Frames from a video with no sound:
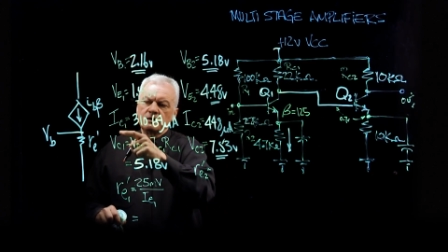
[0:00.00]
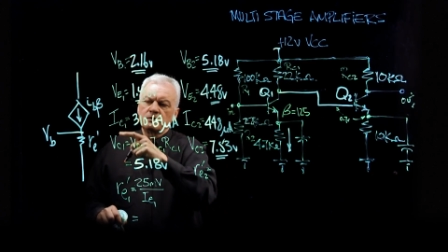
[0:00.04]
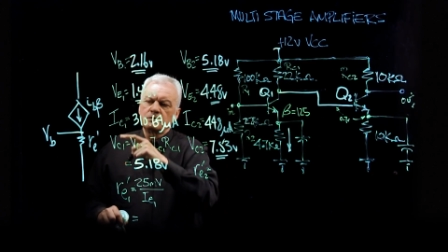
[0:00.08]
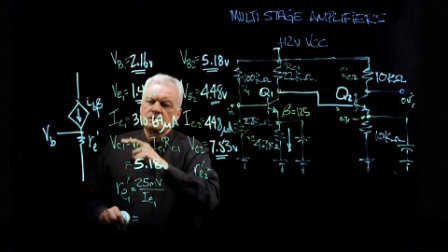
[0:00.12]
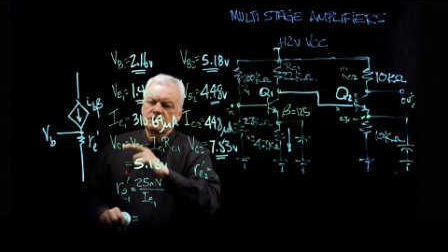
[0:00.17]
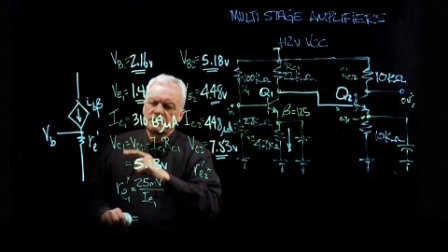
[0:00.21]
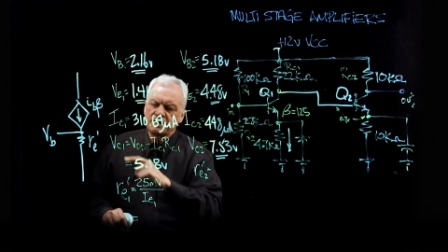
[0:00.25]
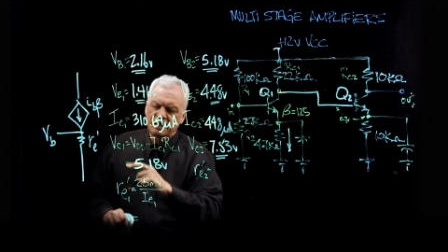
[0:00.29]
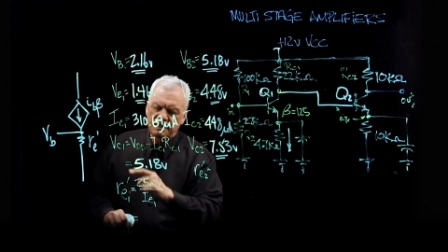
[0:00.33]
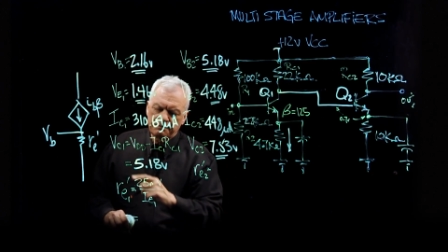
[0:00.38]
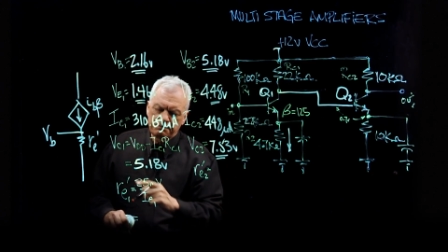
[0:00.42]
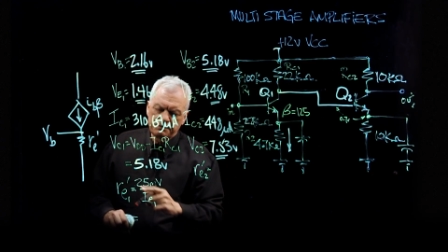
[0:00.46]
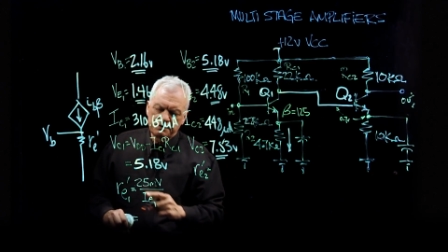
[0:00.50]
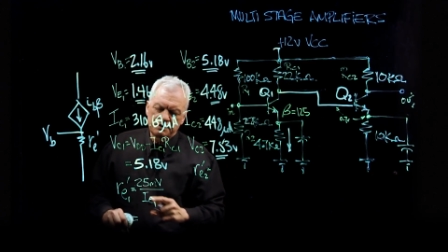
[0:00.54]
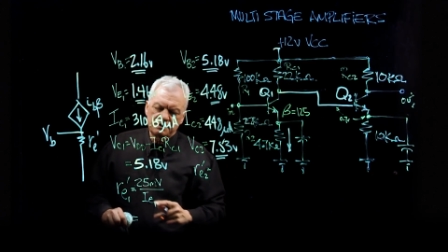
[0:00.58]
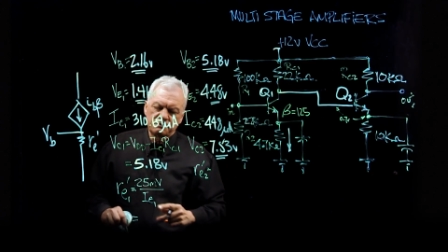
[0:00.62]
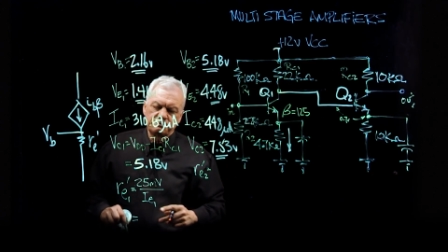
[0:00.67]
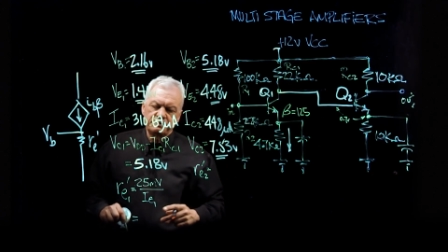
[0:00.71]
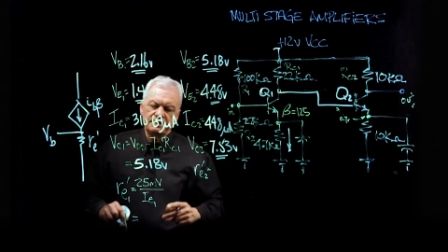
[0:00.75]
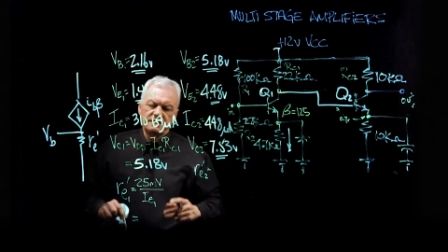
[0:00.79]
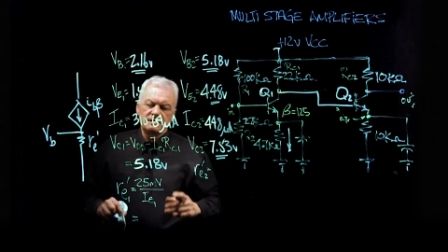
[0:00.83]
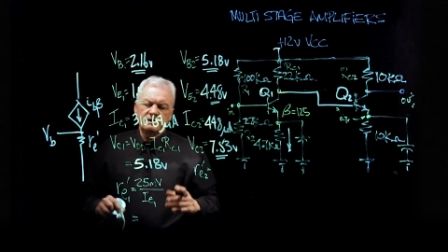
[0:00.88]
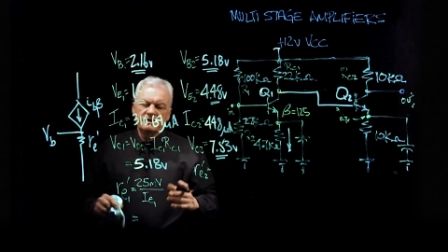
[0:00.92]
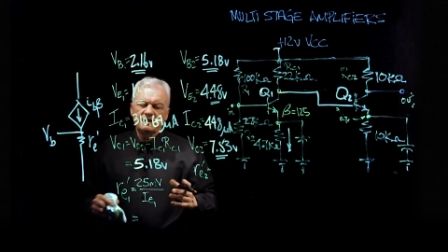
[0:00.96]
which happens
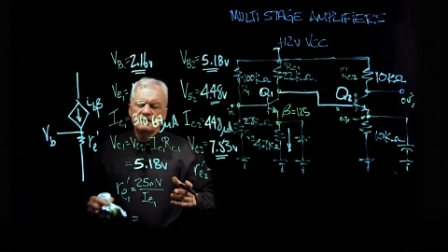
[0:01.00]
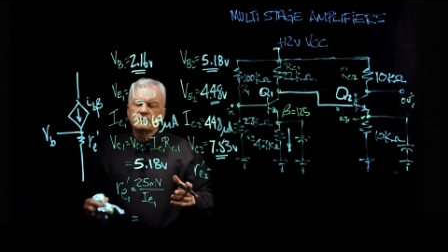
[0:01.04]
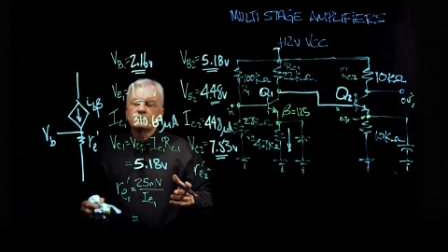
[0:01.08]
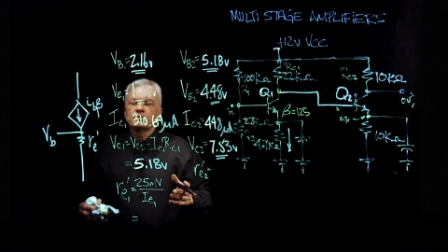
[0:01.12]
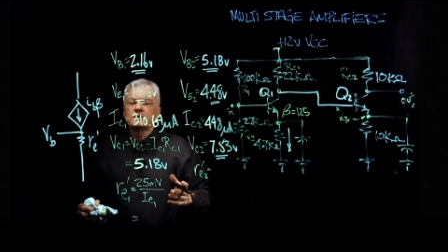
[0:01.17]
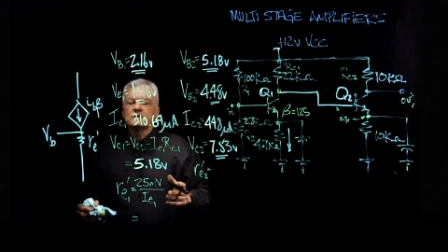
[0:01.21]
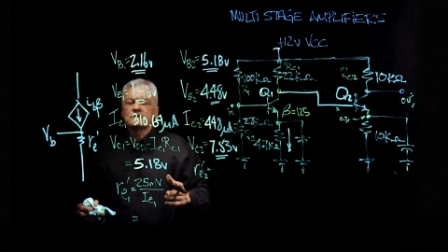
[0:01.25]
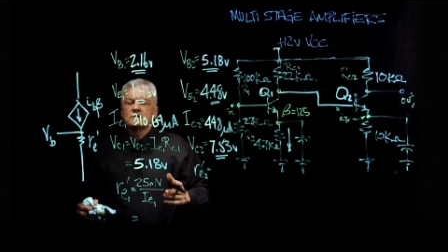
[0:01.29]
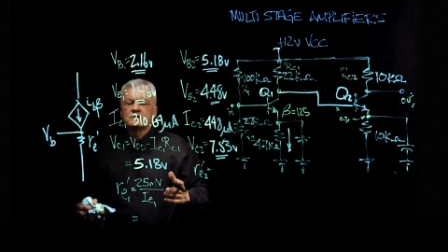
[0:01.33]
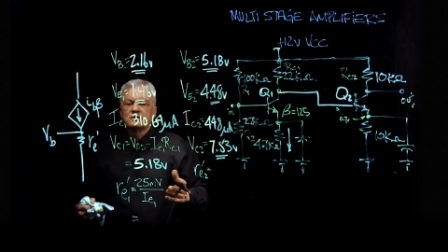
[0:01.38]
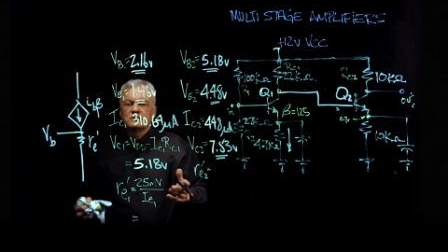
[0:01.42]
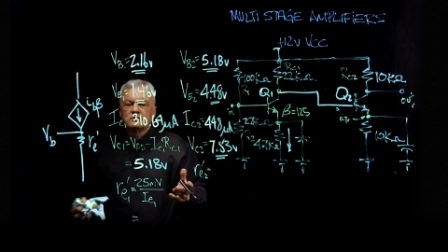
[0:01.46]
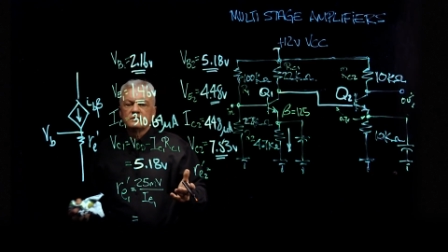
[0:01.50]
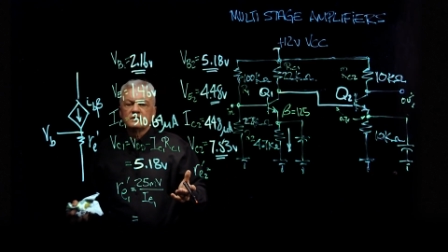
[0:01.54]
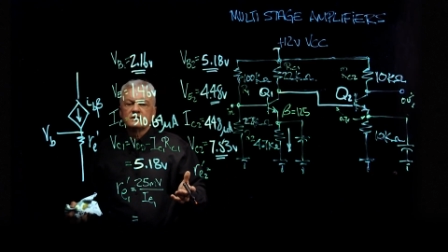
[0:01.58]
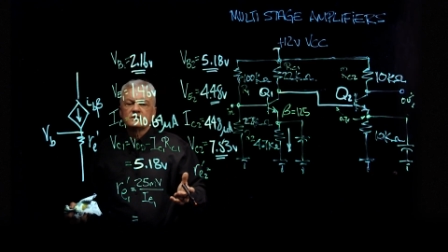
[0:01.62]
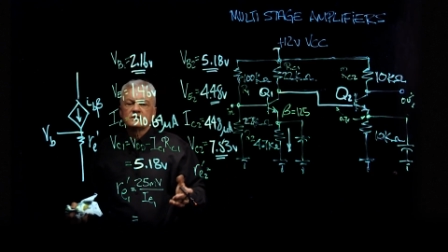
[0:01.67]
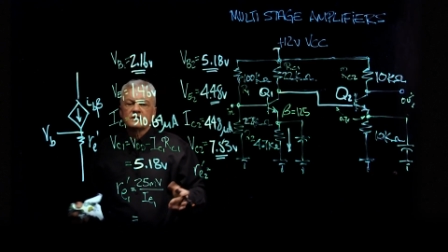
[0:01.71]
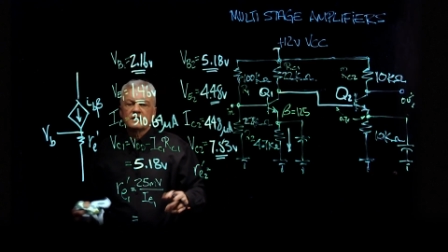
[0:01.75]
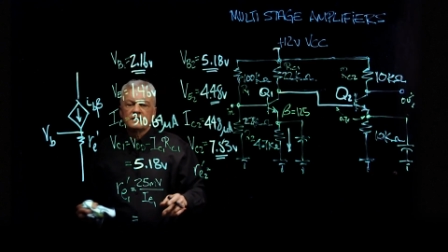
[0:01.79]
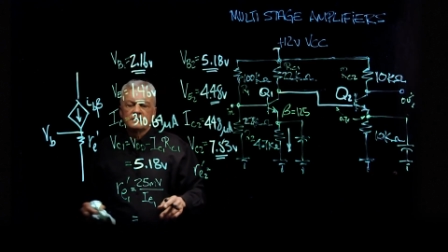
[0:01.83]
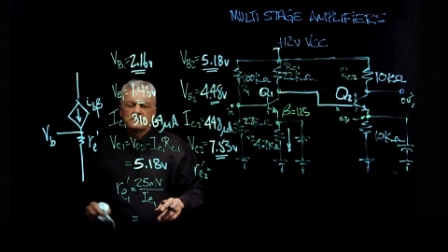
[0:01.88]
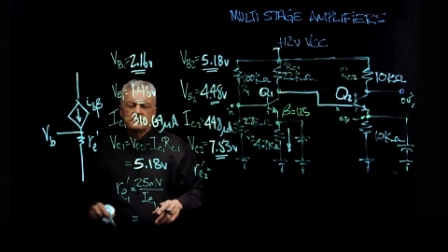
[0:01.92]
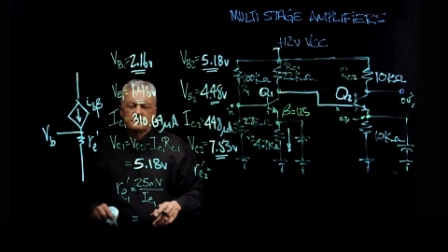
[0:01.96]
to be equal to, in
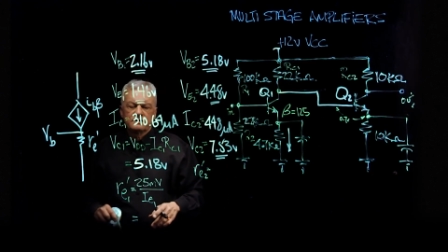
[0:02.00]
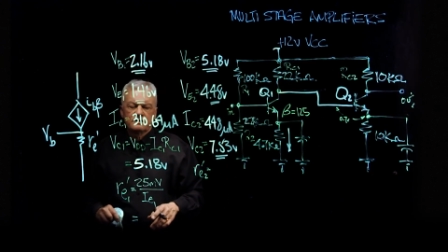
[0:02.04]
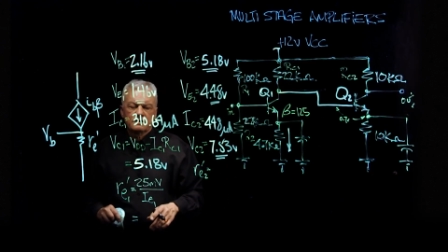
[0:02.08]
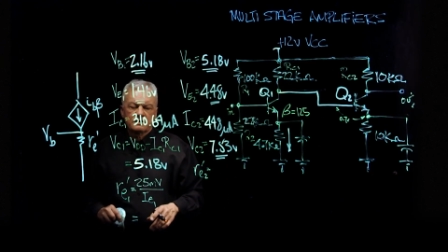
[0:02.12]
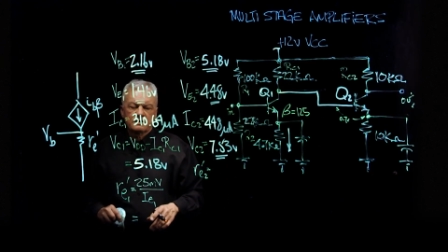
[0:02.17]
this case here,